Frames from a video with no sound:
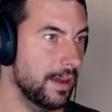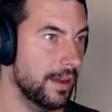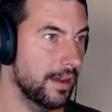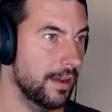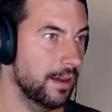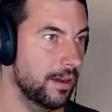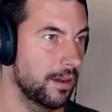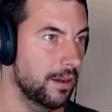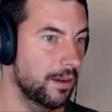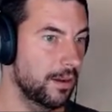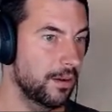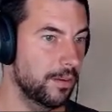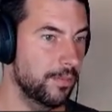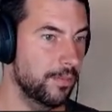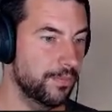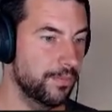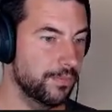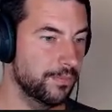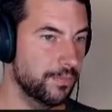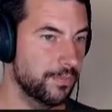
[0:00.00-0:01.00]

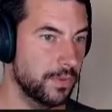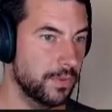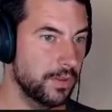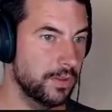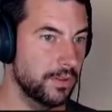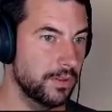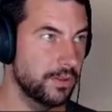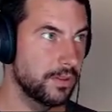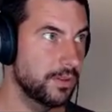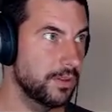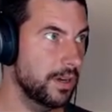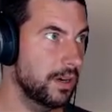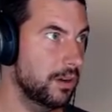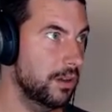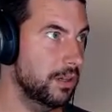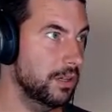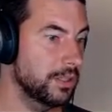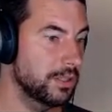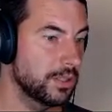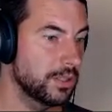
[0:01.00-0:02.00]
they're
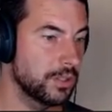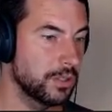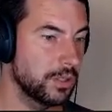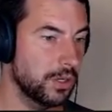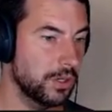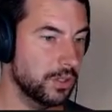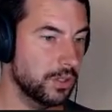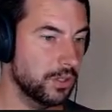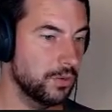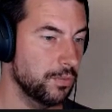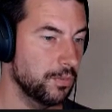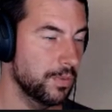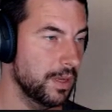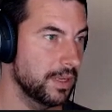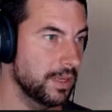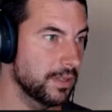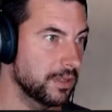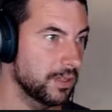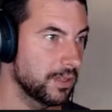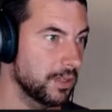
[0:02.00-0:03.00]
all
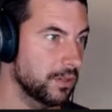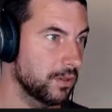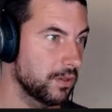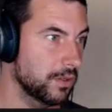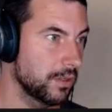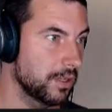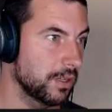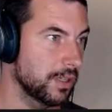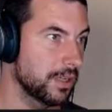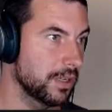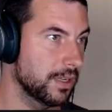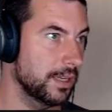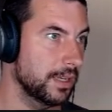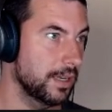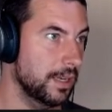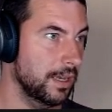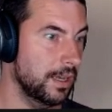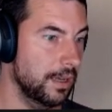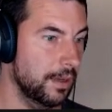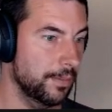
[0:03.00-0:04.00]
documented on
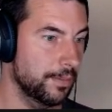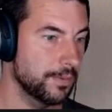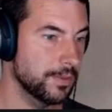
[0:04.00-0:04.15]
GitHub.